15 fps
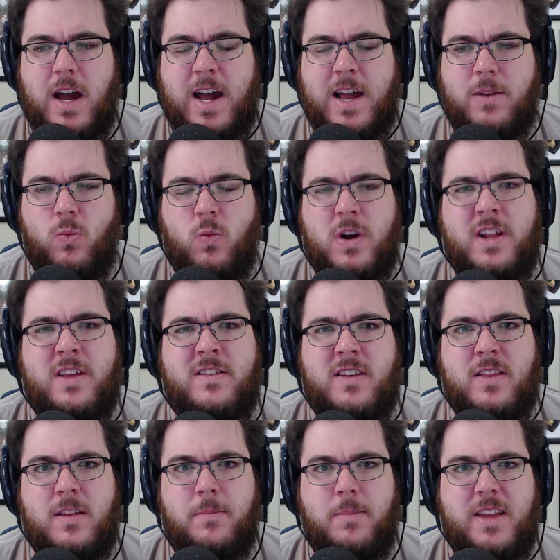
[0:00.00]
what is in
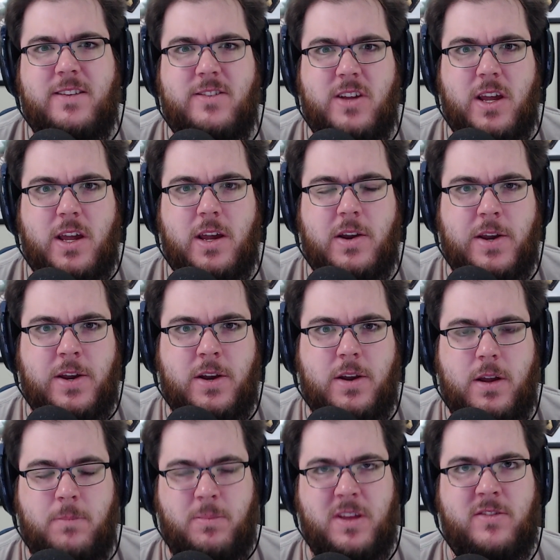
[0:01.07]
the
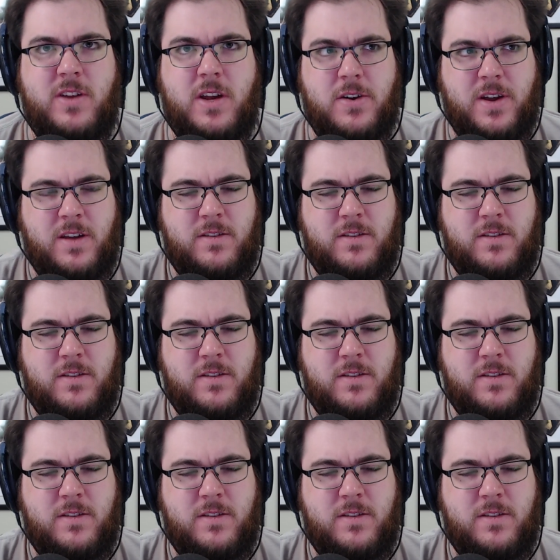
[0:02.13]
bestiary?